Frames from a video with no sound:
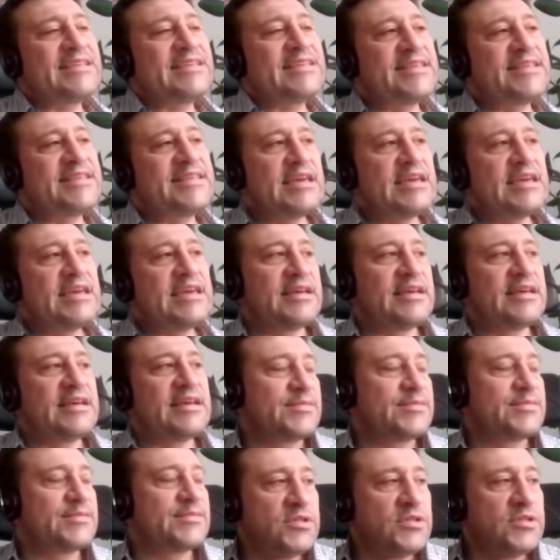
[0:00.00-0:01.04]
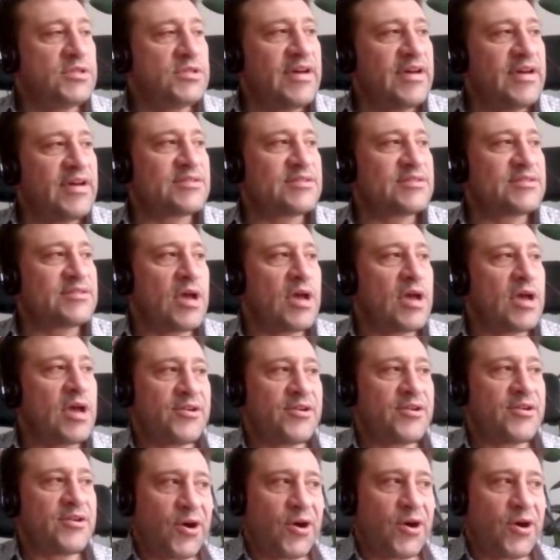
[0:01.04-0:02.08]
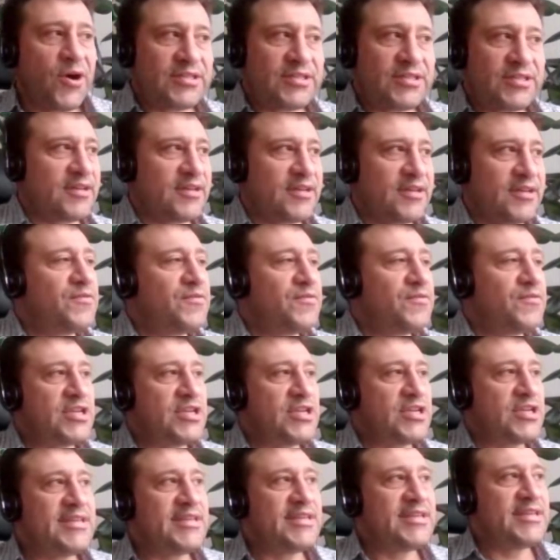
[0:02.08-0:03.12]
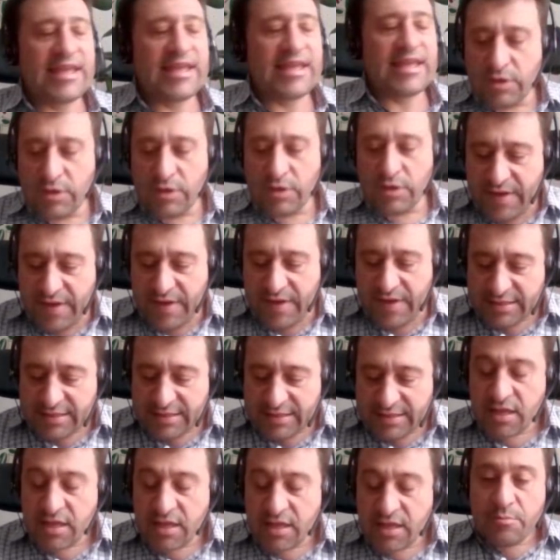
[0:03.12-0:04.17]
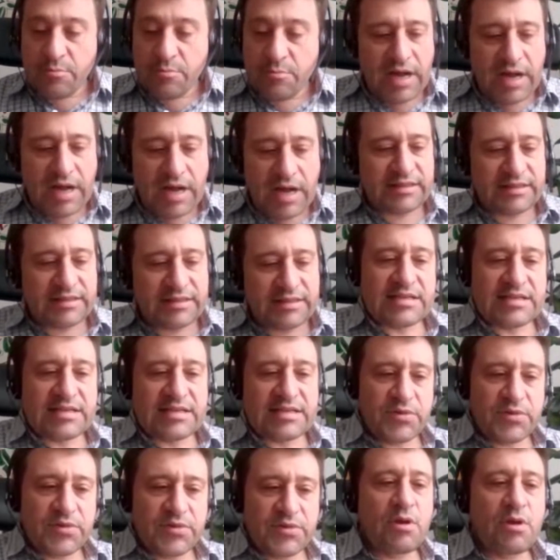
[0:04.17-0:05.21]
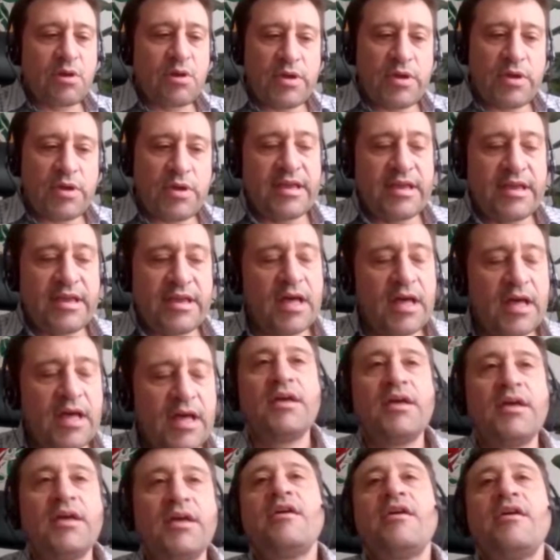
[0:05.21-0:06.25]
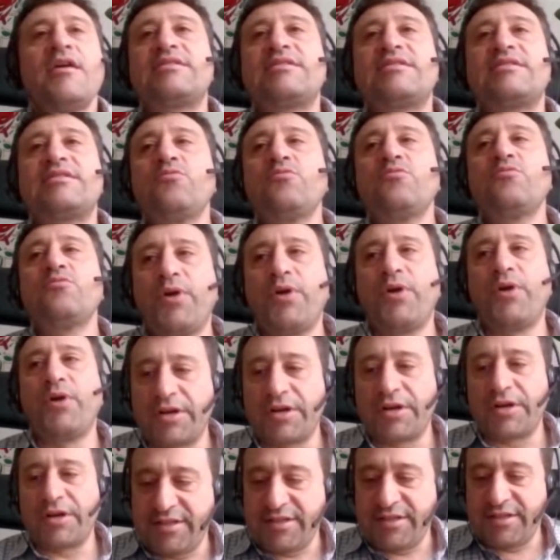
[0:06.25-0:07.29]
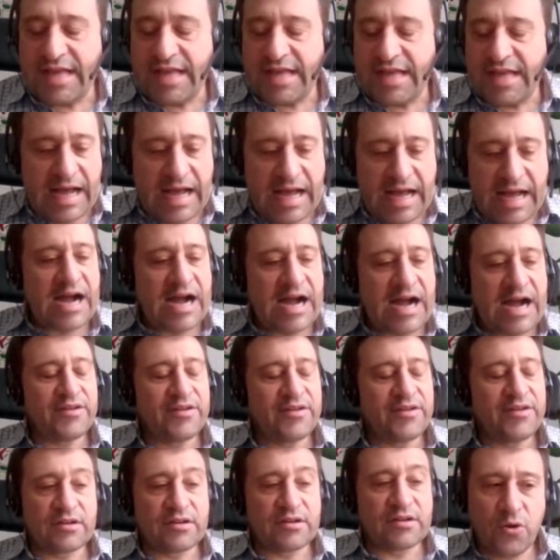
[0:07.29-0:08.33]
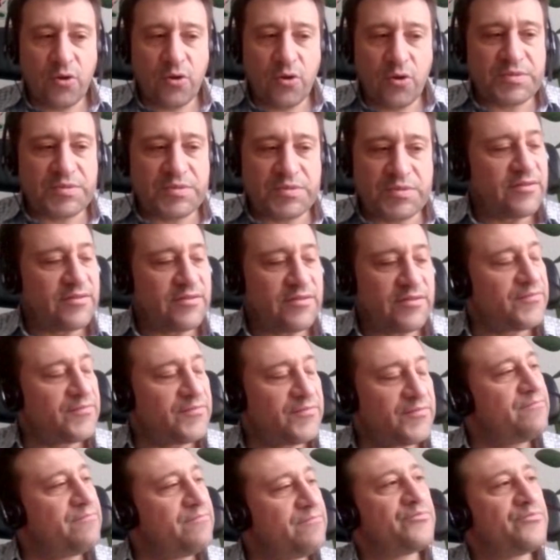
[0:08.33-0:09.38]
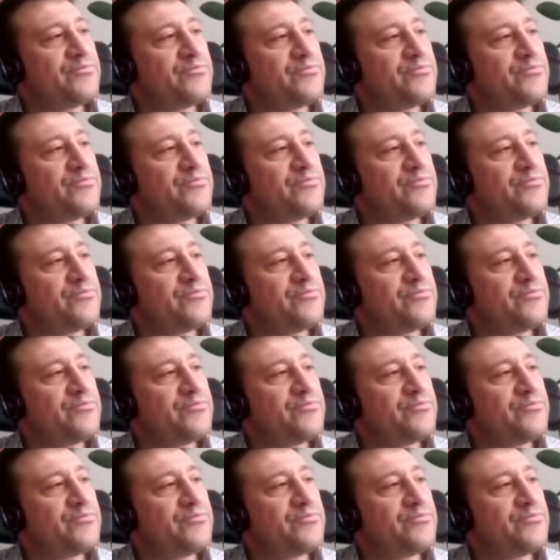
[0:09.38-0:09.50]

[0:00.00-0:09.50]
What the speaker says: as I said, as Multiversum, we are not officially dealing with that, but I suppose we will support other groups of